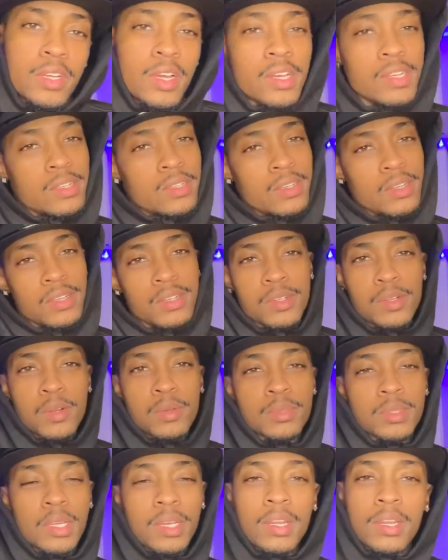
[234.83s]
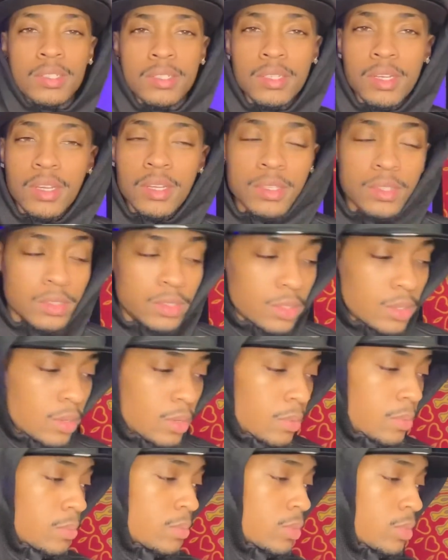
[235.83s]
of like, you know what I'm saying? I like the colors.
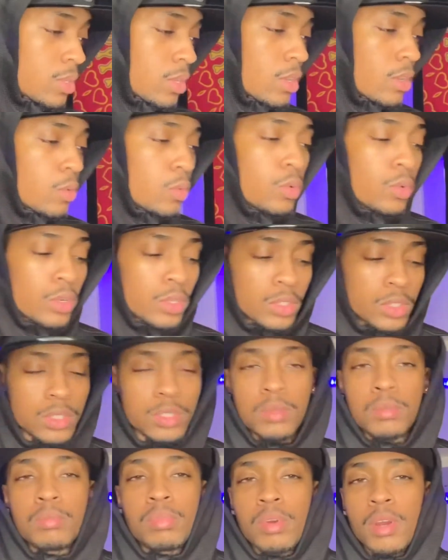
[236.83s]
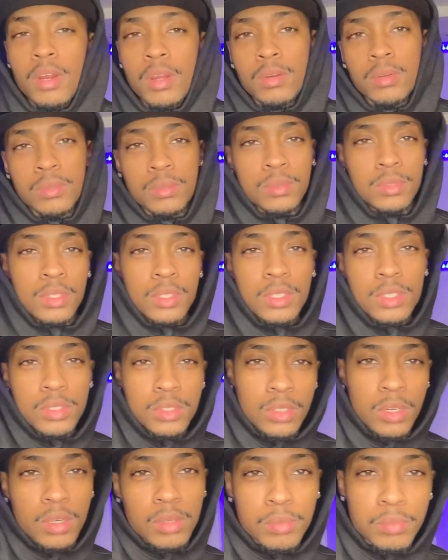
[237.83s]
The orange and the brown, the
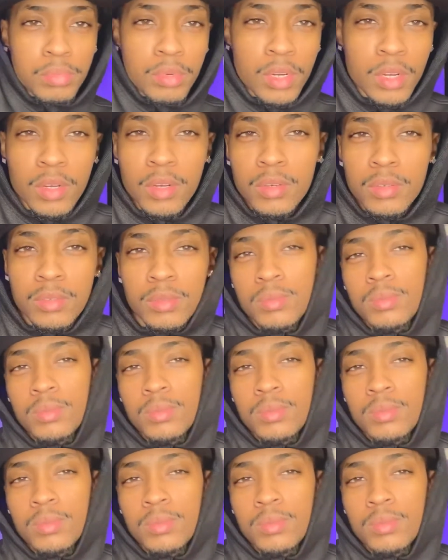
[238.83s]
dark brown.